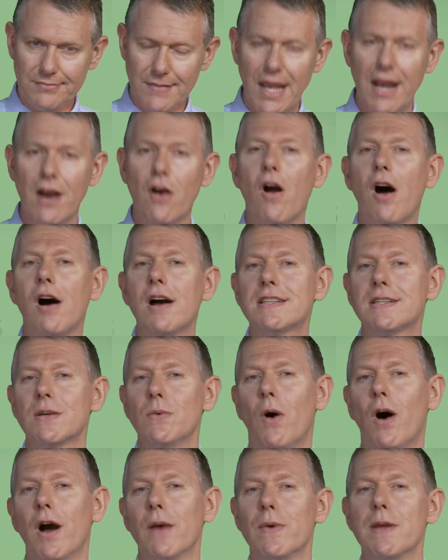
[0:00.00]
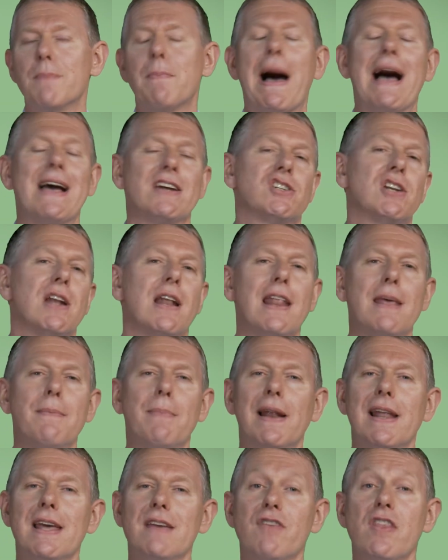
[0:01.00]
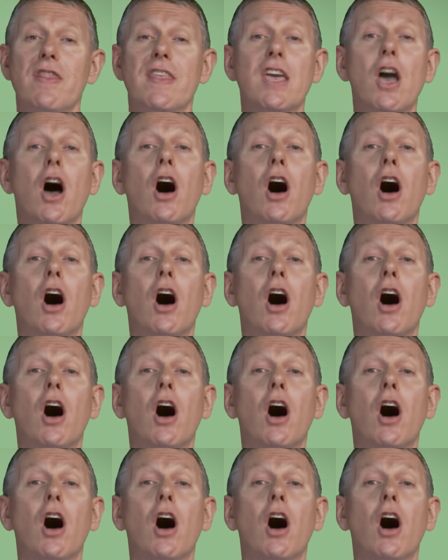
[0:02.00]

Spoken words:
Here at Eye to Eye, we passionately believe in the